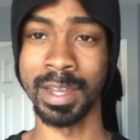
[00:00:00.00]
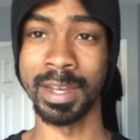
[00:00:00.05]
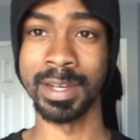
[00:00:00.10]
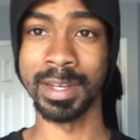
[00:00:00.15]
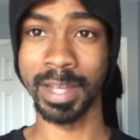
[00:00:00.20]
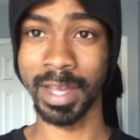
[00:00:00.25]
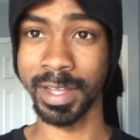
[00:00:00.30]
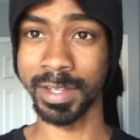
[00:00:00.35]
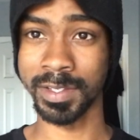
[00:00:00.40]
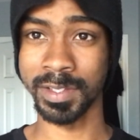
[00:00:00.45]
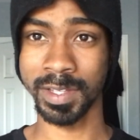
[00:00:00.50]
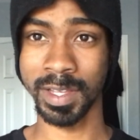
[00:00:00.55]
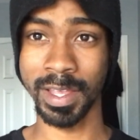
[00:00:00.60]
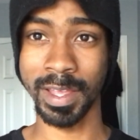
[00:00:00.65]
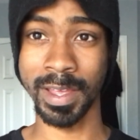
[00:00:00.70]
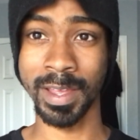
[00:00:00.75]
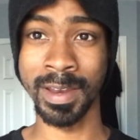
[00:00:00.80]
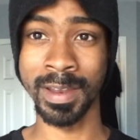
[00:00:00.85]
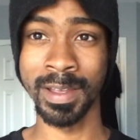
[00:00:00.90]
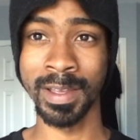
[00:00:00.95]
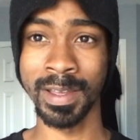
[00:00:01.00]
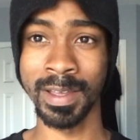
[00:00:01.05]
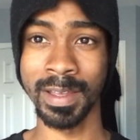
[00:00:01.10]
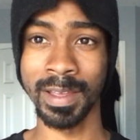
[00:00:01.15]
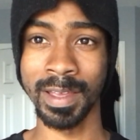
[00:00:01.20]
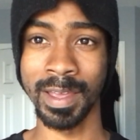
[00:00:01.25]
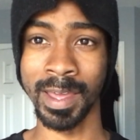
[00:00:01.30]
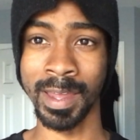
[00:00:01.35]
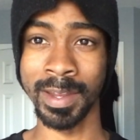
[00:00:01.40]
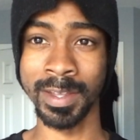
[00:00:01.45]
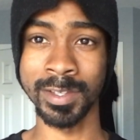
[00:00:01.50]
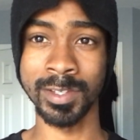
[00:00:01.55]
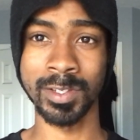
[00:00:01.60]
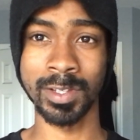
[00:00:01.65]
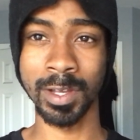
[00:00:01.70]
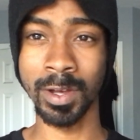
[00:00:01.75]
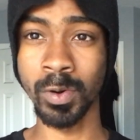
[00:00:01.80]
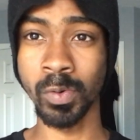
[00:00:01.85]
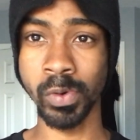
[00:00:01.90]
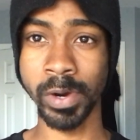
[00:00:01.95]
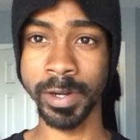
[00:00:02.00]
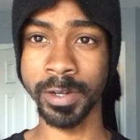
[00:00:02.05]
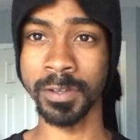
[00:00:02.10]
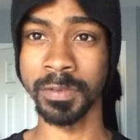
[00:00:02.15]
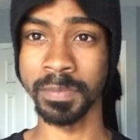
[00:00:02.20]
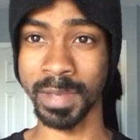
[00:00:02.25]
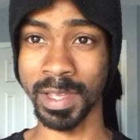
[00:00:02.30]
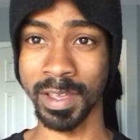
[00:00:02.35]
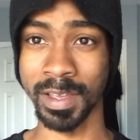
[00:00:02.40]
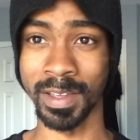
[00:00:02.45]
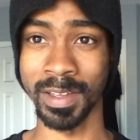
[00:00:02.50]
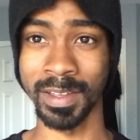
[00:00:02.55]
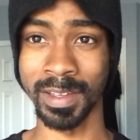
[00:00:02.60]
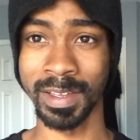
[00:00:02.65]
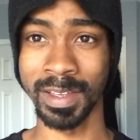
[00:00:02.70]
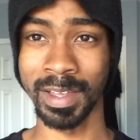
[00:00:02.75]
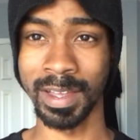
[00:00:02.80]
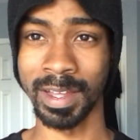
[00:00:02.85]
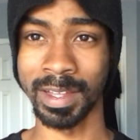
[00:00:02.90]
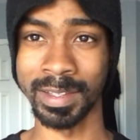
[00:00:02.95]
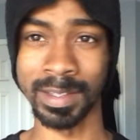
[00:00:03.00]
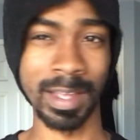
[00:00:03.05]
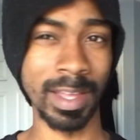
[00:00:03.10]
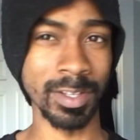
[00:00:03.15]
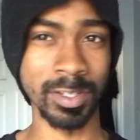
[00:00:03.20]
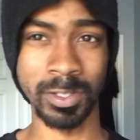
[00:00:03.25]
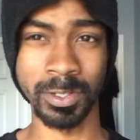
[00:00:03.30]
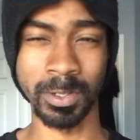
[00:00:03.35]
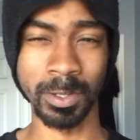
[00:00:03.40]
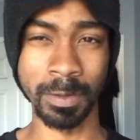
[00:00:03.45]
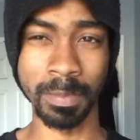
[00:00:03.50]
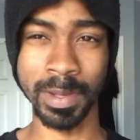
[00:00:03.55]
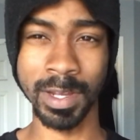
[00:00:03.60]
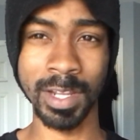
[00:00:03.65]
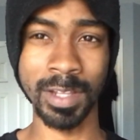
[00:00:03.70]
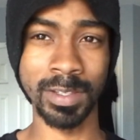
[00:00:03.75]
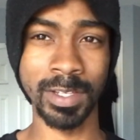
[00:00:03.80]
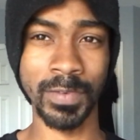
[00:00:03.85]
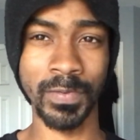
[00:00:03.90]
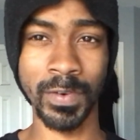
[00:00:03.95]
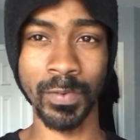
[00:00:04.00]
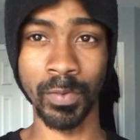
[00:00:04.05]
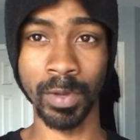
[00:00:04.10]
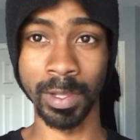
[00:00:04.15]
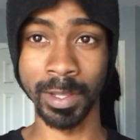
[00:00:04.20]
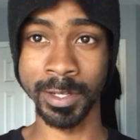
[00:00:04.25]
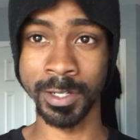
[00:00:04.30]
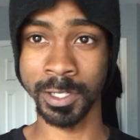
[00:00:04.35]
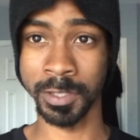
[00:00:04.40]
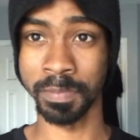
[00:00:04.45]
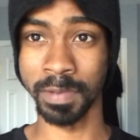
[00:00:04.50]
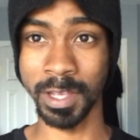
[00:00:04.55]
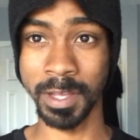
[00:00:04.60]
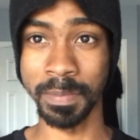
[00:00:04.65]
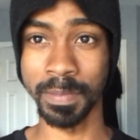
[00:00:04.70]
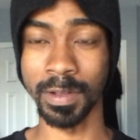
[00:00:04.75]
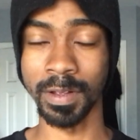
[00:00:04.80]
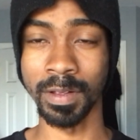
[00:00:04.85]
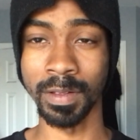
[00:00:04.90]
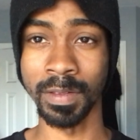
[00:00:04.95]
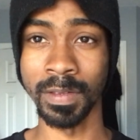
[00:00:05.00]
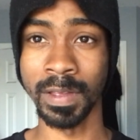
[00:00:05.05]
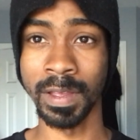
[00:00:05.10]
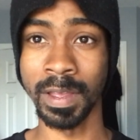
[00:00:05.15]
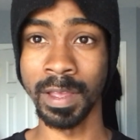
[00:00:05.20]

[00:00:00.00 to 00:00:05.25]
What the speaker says: That said, it is so weird to me that so many different religious people,